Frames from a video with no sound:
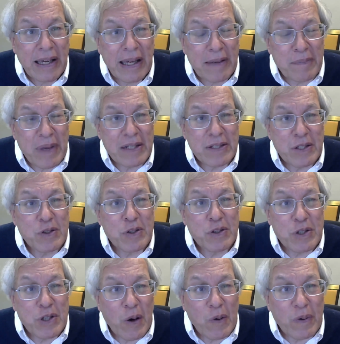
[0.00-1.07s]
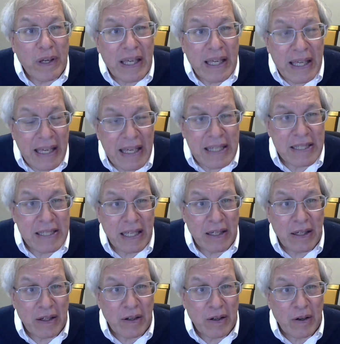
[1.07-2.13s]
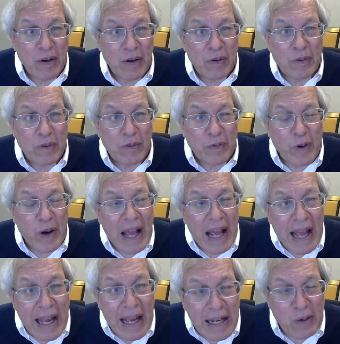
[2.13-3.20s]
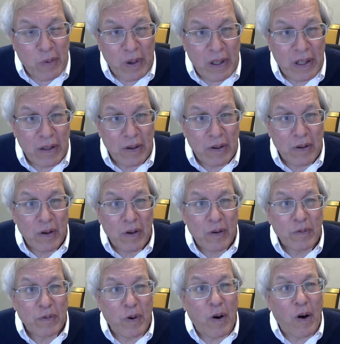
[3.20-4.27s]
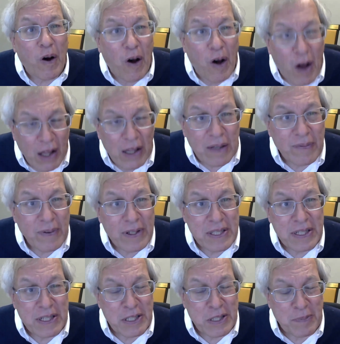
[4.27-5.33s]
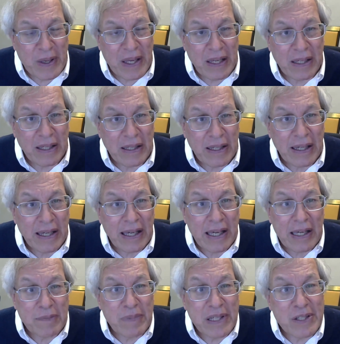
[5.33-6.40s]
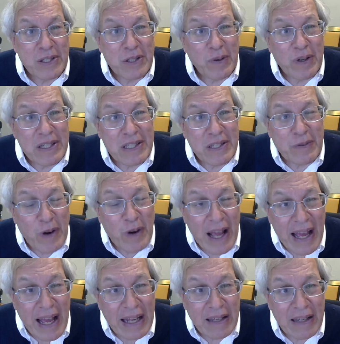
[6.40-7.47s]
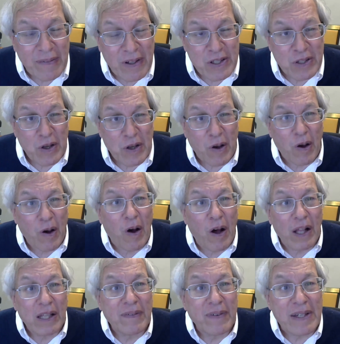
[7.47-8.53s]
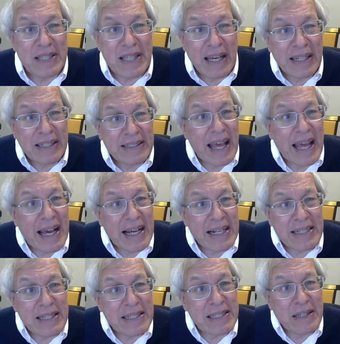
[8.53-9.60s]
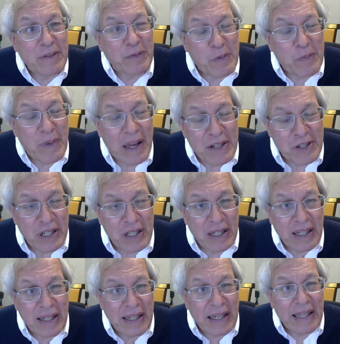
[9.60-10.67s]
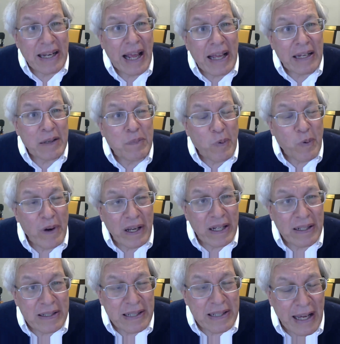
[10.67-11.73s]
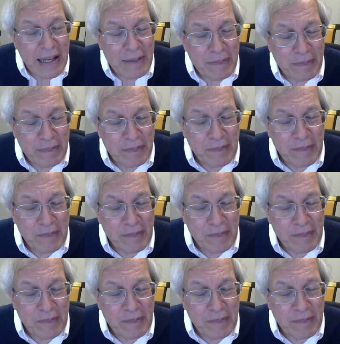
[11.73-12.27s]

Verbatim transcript: It makes it so easy for anyone, for all of us to speak. It makes it so easy for any of us, all of us, to access information at any point in time.